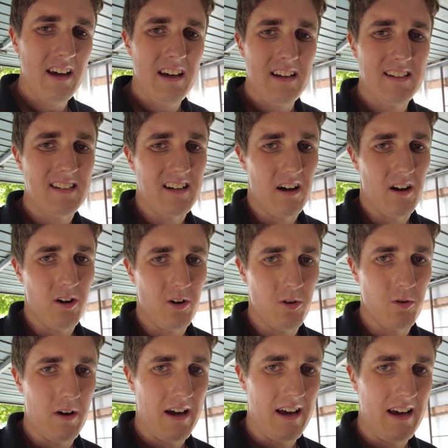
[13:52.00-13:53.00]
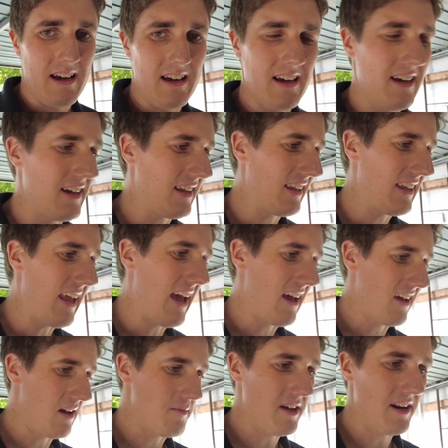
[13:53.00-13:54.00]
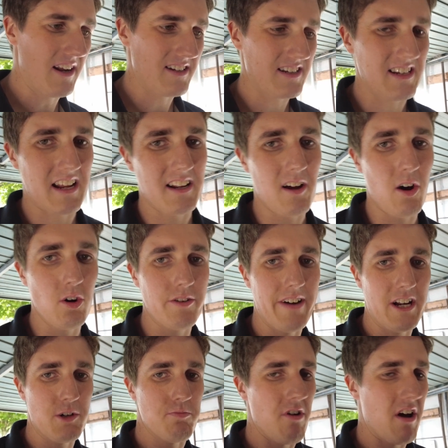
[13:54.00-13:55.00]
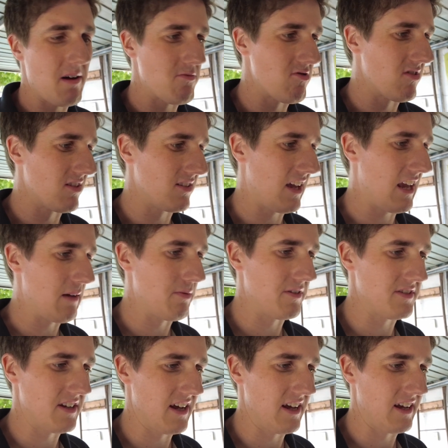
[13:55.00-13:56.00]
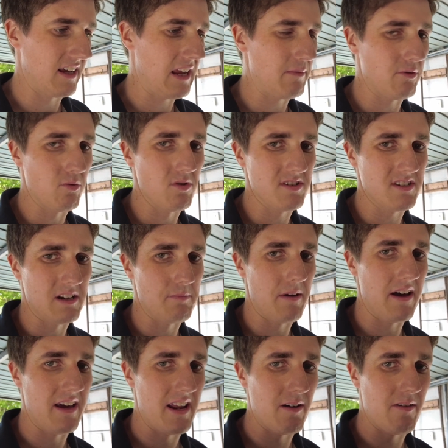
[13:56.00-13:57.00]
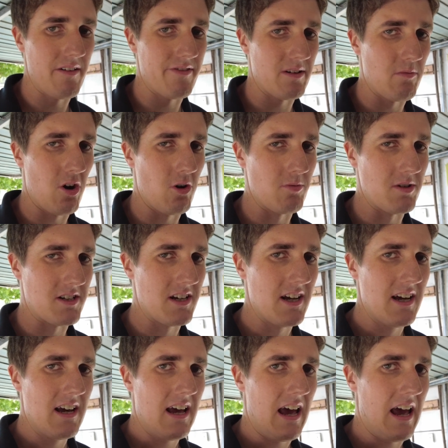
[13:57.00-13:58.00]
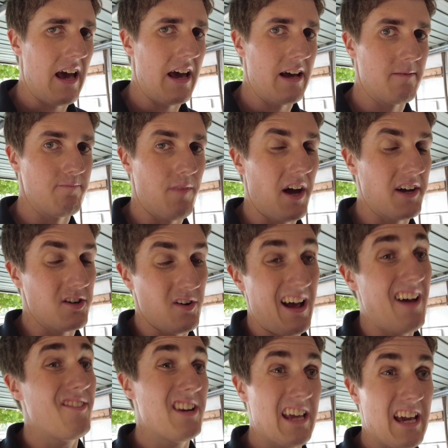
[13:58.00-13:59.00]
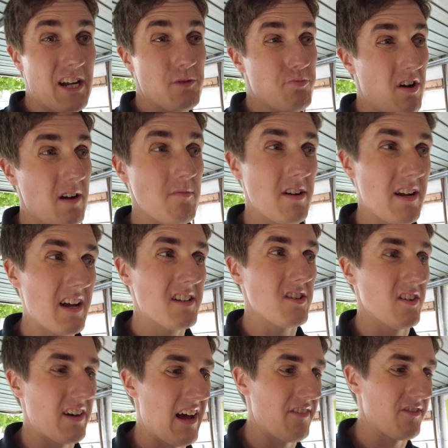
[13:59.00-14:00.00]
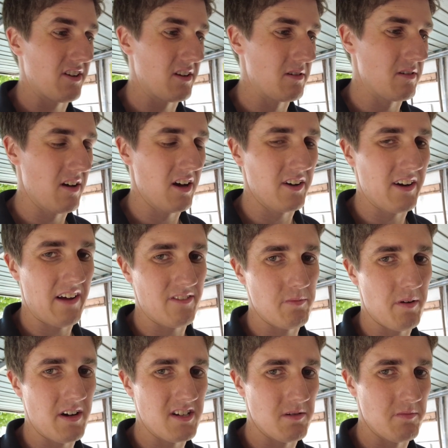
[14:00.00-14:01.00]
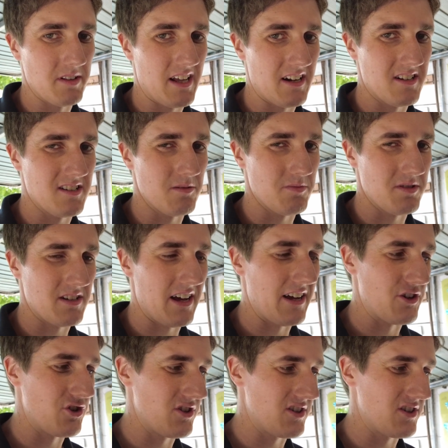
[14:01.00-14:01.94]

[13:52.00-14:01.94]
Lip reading: So yeah, I mean, as I said, a coat of etch primer will keep the rust at bay anyway for the moment. I don't have any etch primer yet, so I'm gonna have to buy some of that at some stage.